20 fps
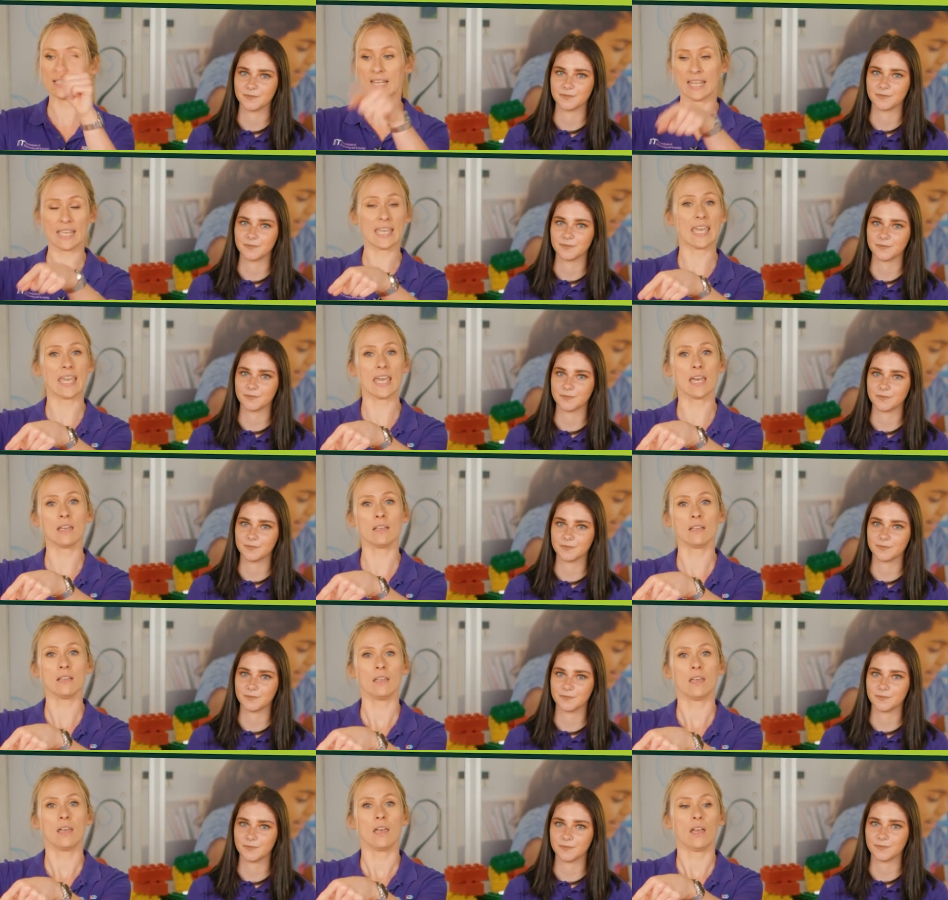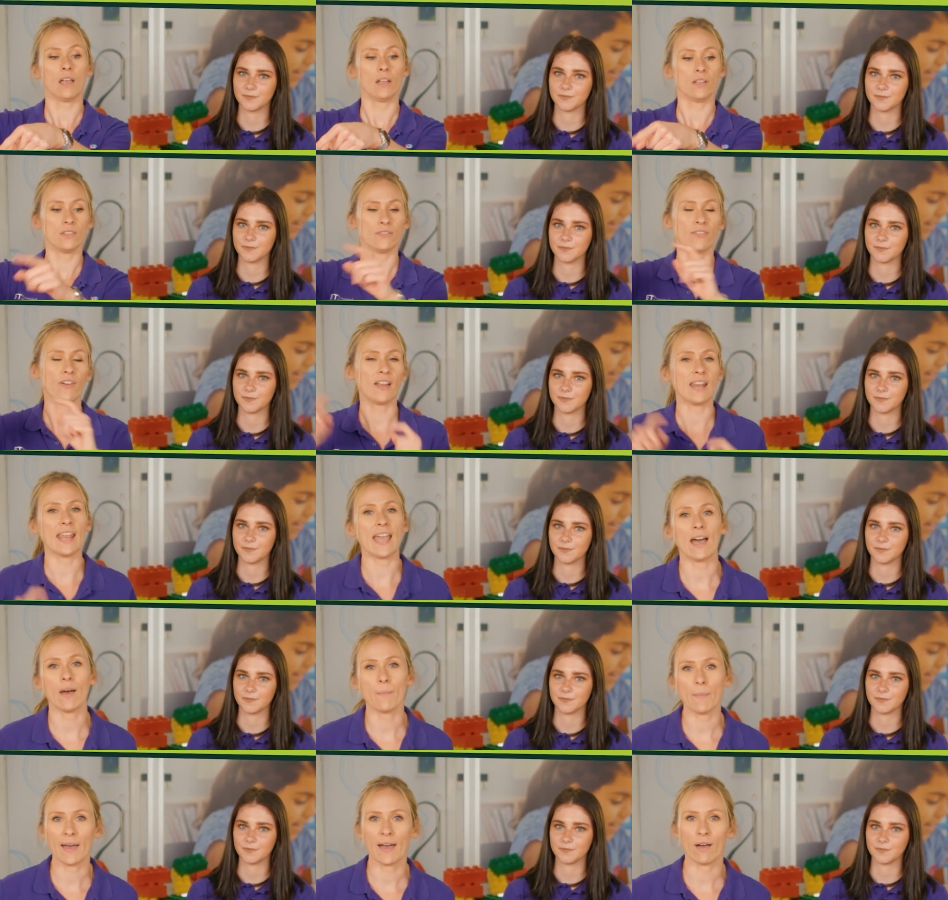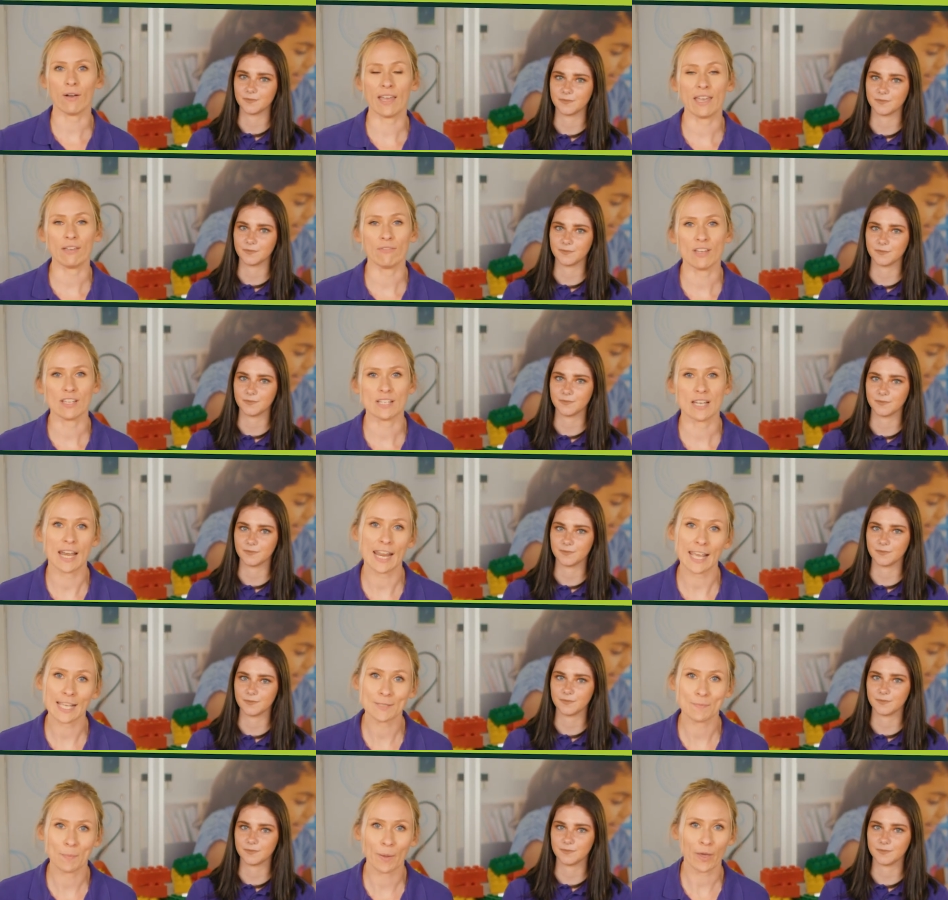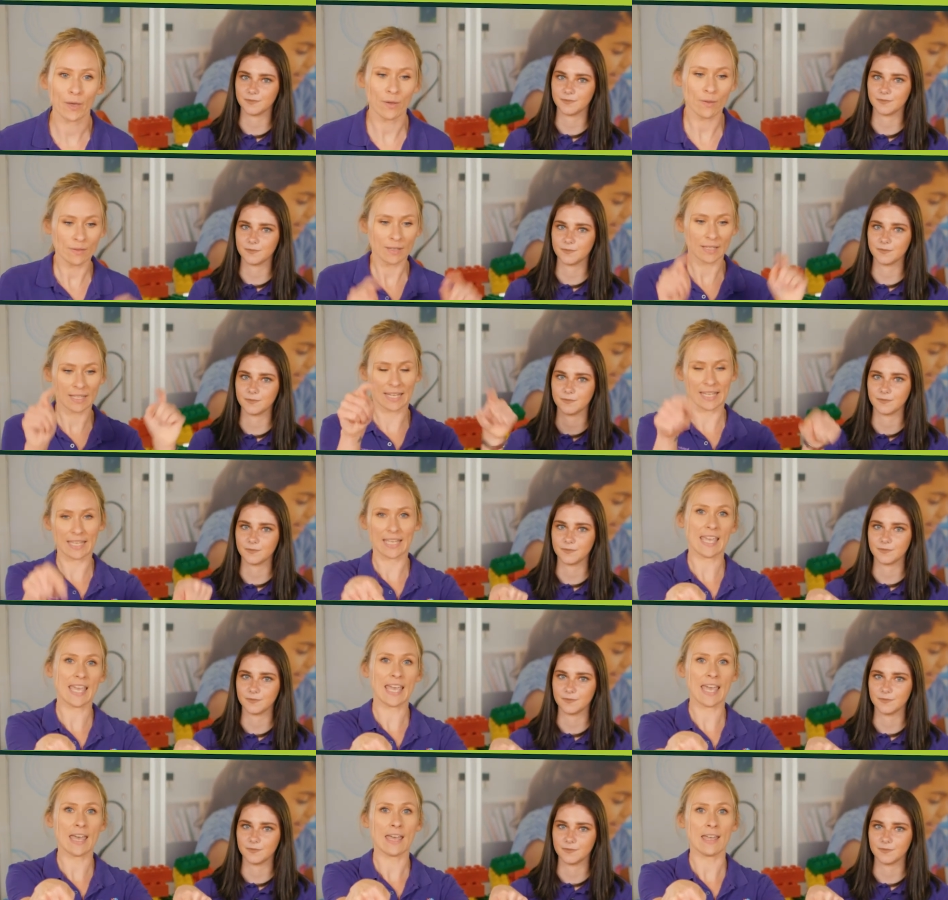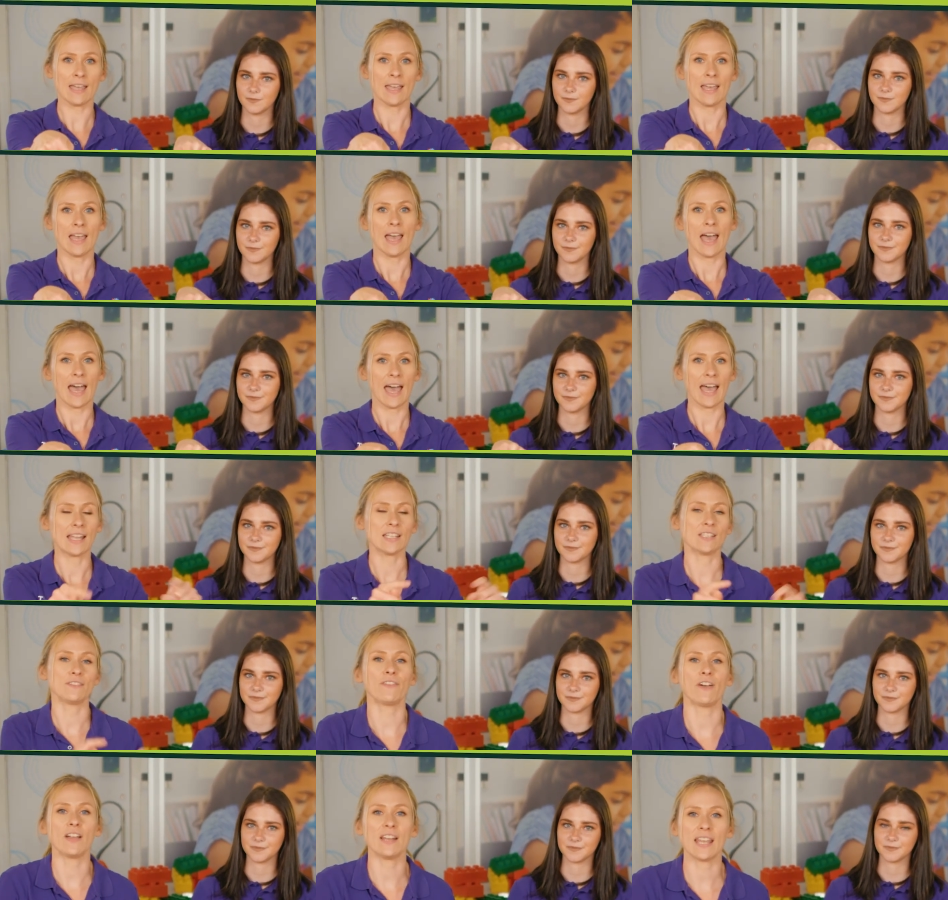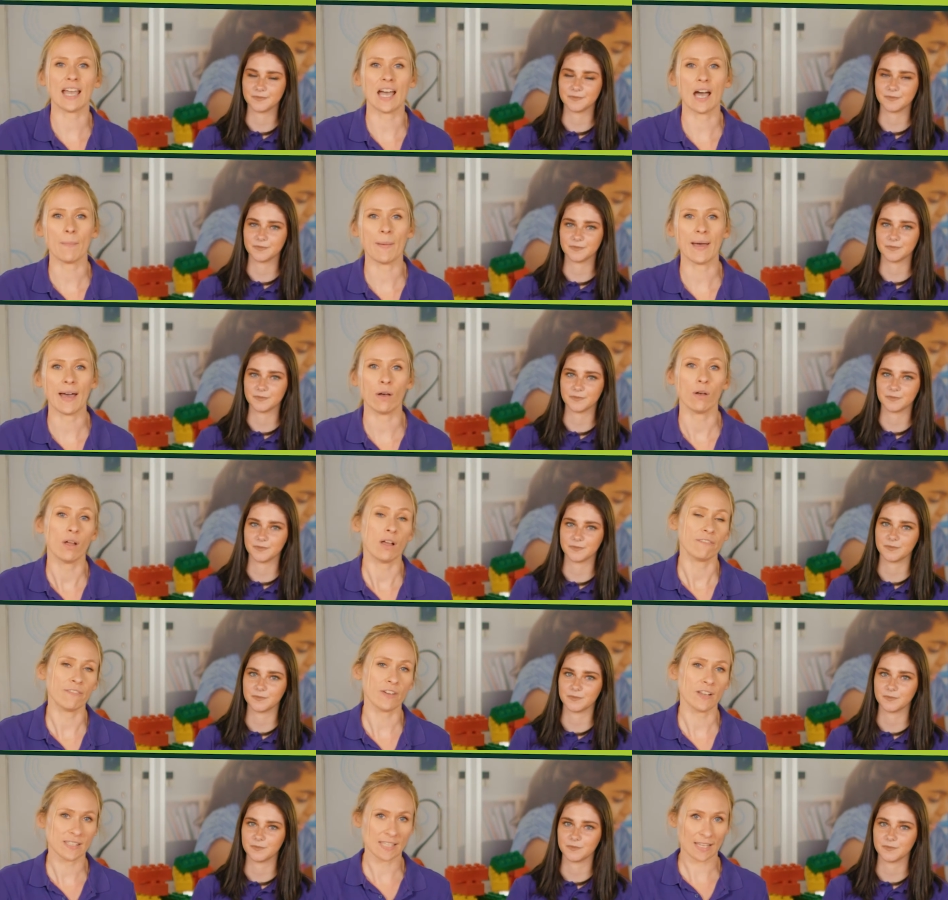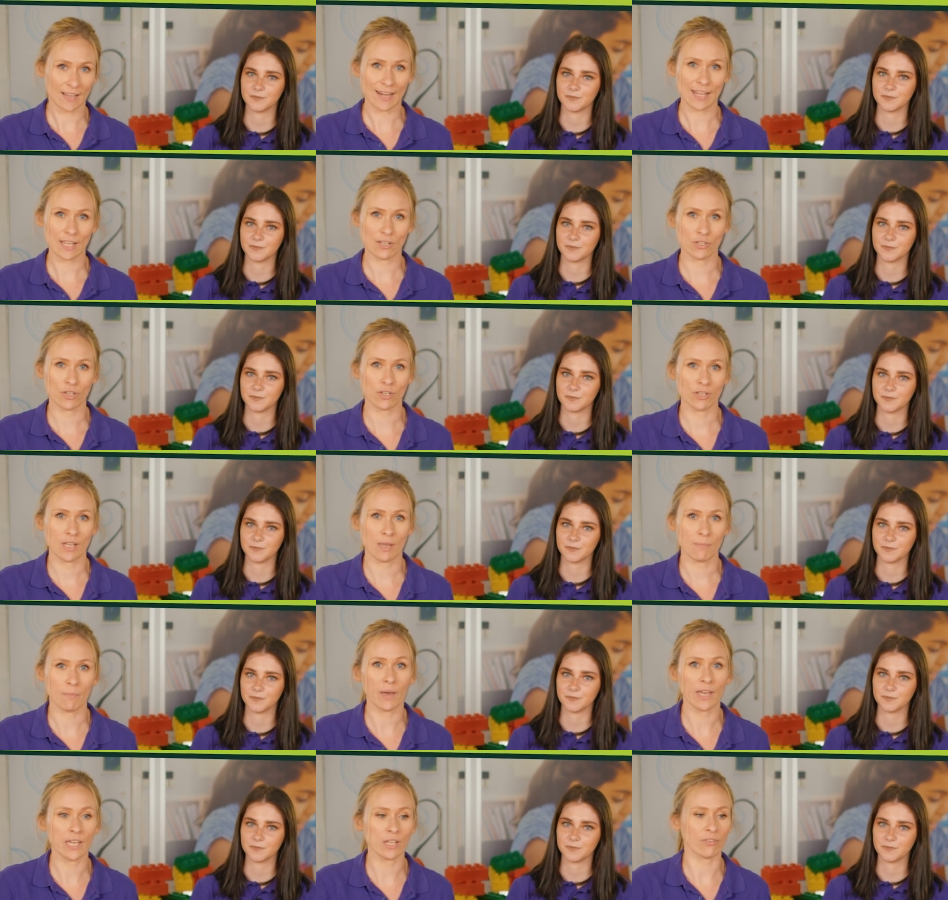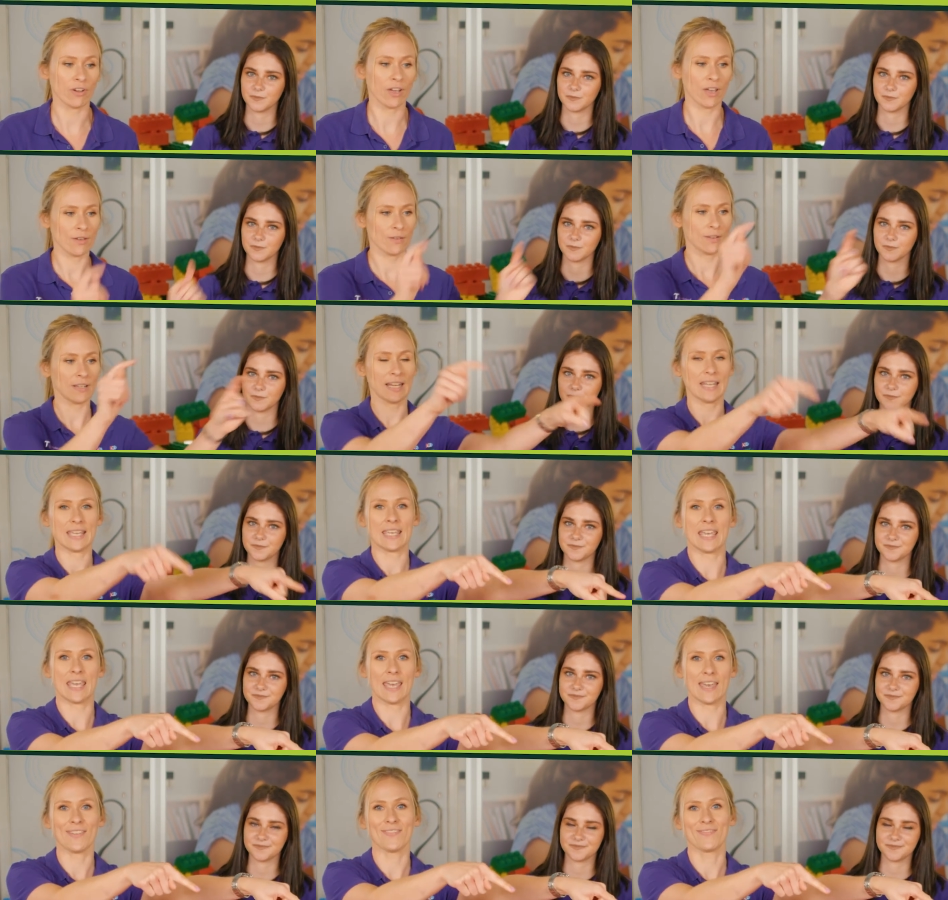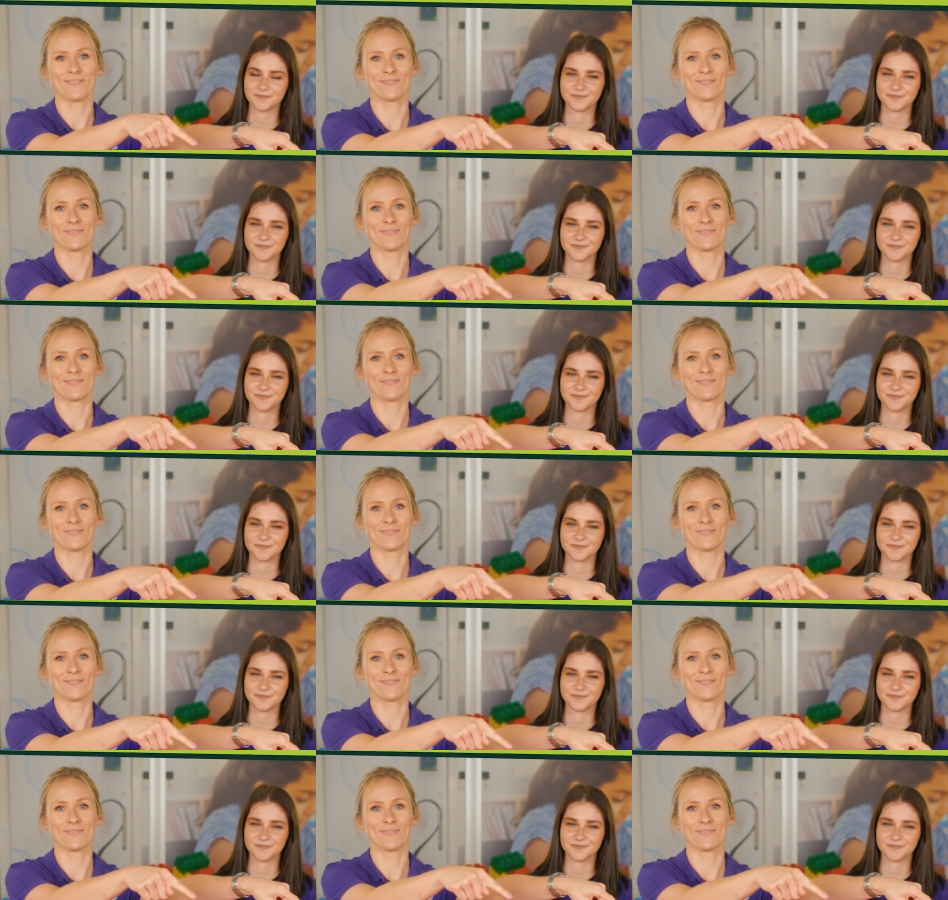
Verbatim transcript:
Speaker 1: click here. To find out about a regional expo, click here. And to find out about First Lego League Junior Micro, click here.